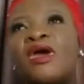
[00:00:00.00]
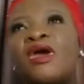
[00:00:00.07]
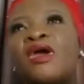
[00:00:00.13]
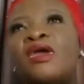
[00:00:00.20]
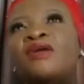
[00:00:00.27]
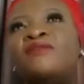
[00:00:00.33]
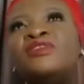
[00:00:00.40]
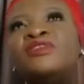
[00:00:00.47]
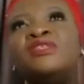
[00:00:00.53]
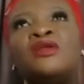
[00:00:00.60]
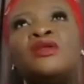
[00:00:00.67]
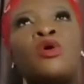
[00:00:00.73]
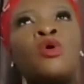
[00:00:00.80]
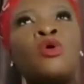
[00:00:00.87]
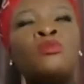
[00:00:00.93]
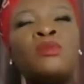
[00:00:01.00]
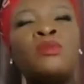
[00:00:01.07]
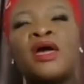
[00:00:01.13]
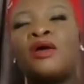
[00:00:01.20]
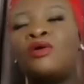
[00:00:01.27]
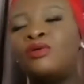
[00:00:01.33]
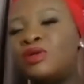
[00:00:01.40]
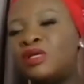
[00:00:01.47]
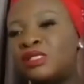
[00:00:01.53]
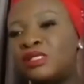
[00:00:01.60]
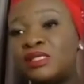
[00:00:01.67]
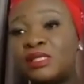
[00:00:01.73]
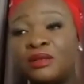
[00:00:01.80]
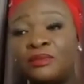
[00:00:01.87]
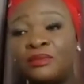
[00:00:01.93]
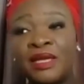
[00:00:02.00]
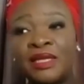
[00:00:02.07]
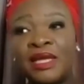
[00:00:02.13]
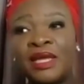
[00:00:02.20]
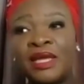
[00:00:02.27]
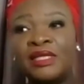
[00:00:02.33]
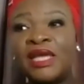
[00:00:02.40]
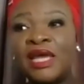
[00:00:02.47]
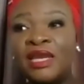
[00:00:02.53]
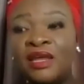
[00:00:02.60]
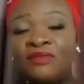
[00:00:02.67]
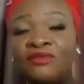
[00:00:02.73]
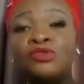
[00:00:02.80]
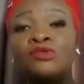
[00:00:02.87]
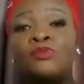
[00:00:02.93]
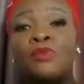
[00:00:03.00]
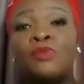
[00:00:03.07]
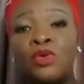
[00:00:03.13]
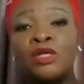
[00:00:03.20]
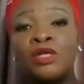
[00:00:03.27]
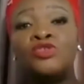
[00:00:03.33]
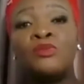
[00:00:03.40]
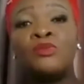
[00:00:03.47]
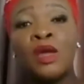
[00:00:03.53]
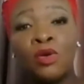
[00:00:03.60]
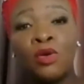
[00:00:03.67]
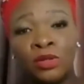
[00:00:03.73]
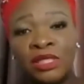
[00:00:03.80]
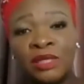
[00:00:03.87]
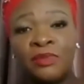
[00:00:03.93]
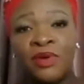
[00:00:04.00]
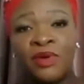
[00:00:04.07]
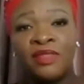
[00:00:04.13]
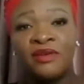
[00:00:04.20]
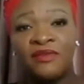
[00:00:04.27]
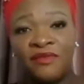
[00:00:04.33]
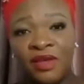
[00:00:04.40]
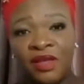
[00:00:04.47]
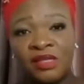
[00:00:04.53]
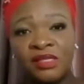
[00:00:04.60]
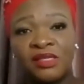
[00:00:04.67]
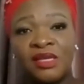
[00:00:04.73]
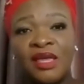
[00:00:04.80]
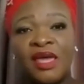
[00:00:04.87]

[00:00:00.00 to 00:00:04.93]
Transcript: If it's at home, I always tell my dad, have you spoken to my older brother first?